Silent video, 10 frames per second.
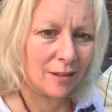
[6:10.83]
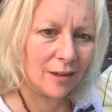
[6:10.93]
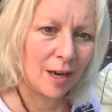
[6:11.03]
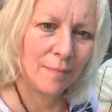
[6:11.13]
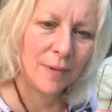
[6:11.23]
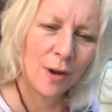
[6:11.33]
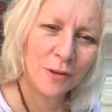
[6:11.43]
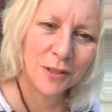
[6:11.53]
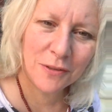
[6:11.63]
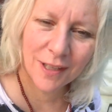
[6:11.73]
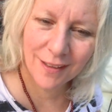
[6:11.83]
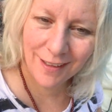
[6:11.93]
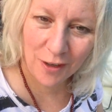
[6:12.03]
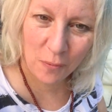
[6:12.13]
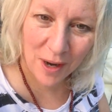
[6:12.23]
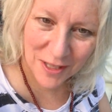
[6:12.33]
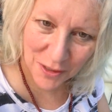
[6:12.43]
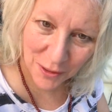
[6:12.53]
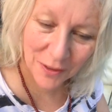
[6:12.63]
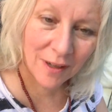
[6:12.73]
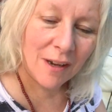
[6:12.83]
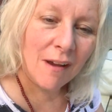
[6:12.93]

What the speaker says: I'm also thinking Western.